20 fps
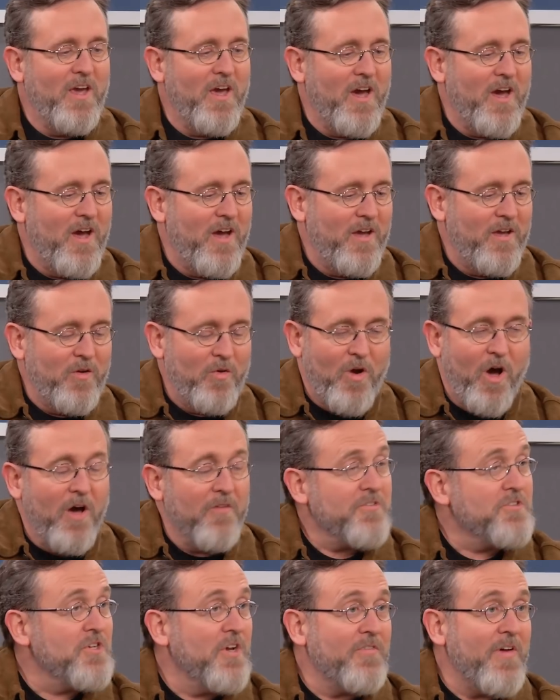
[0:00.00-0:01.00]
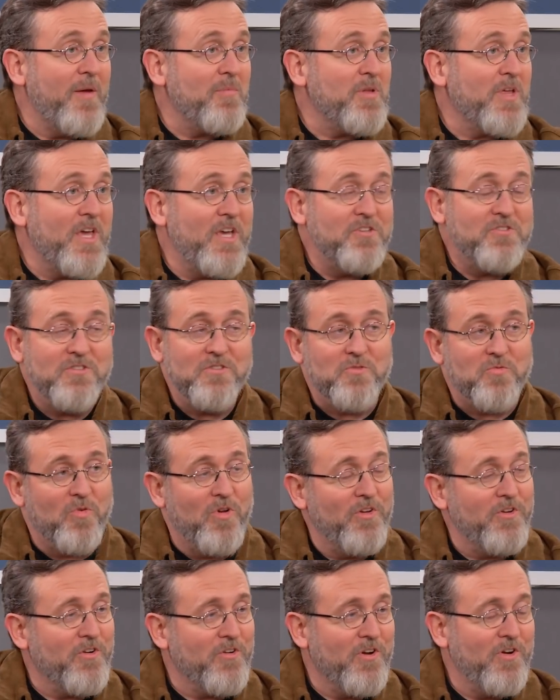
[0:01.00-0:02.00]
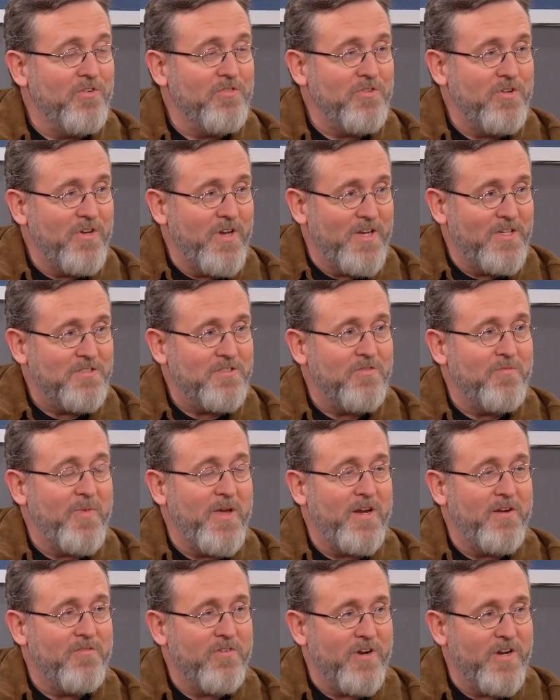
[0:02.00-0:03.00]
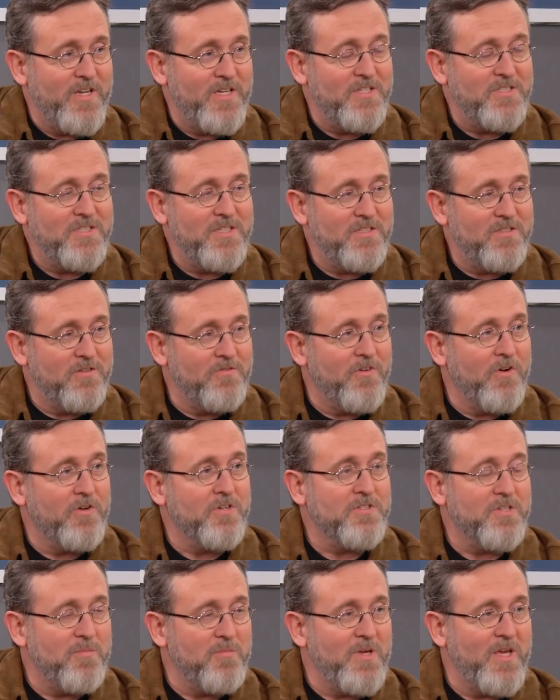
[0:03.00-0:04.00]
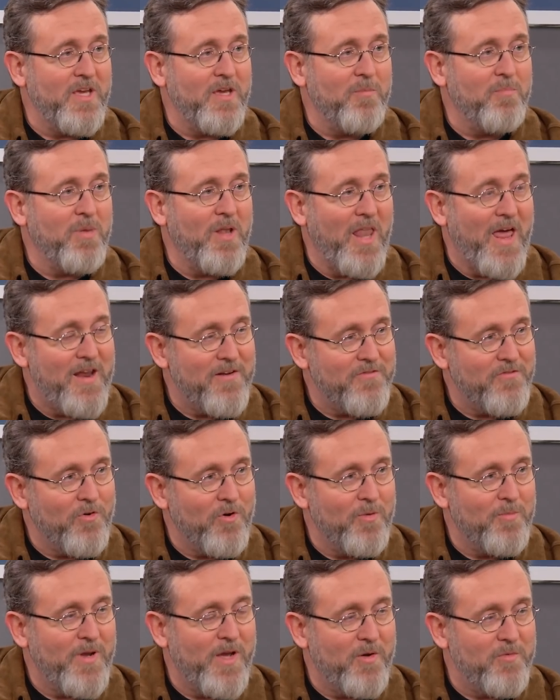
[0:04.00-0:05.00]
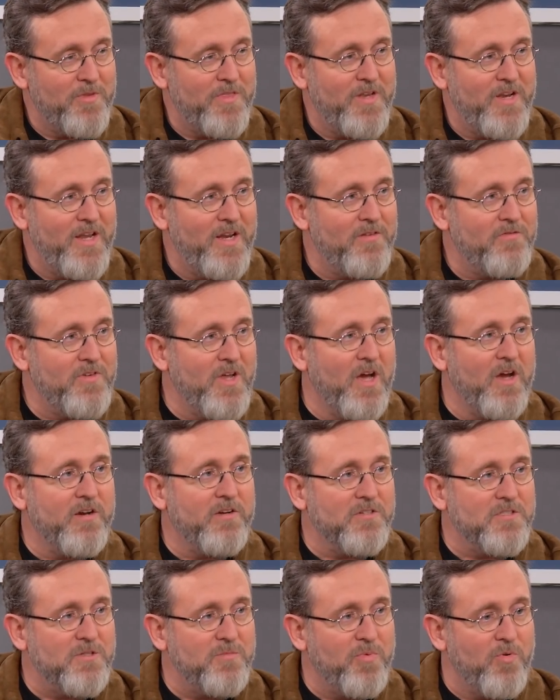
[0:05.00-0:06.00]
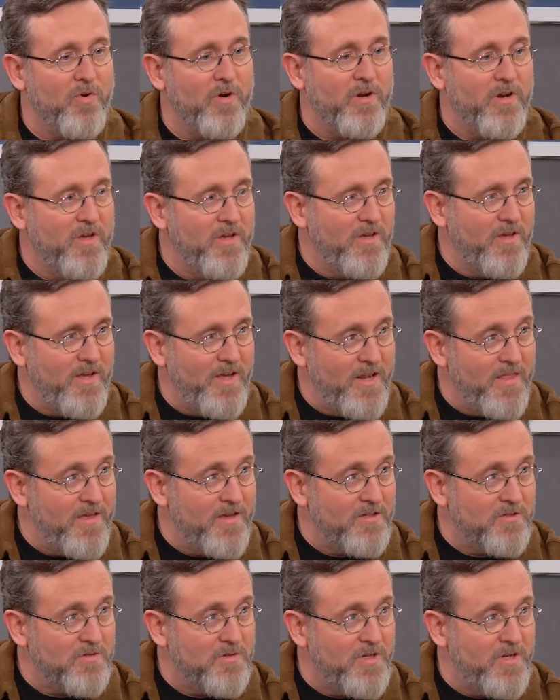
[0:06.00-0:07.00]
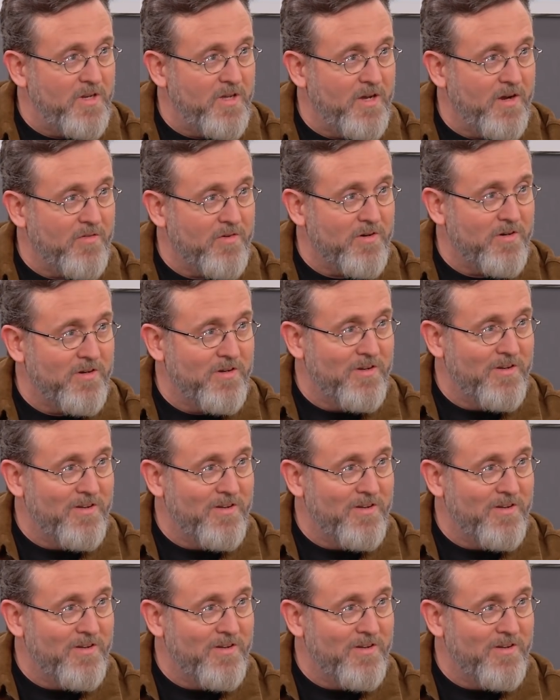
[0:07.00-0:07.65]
Uh, off-the-shelf applications, roll your own. You guys have made it very easy to focus on being a platform now with the native Docker support. Anything else we need to cover?